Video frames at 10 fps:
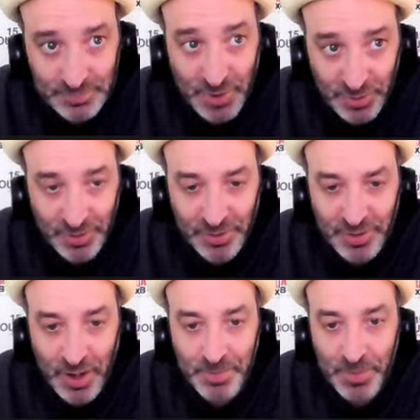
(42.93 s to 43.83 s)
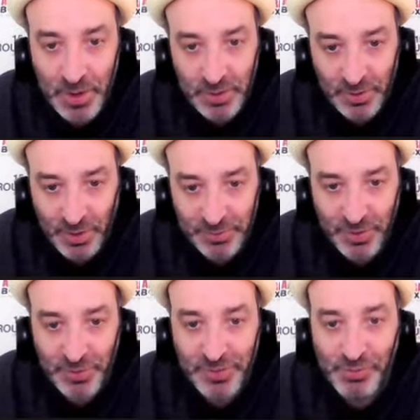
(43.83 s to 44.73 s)
Yeah, okay.
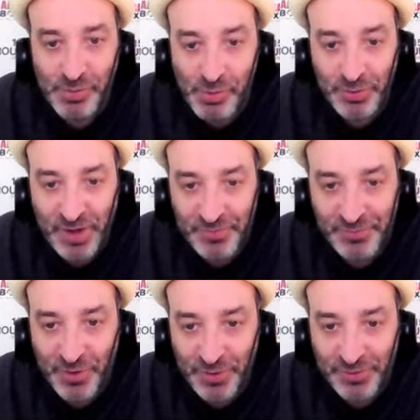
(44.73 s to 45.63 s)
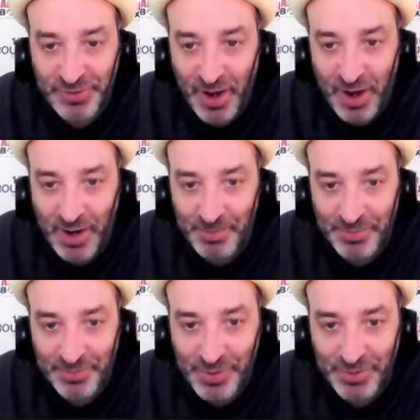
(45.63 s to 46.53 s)
So what was that first?
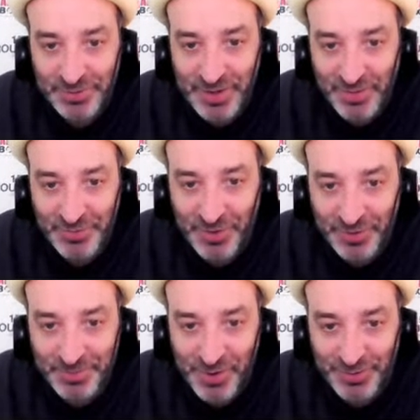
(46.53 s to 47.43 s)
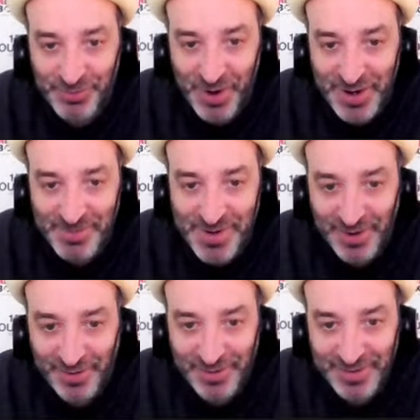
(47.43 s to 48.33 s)
What's that first post weigh-in meal?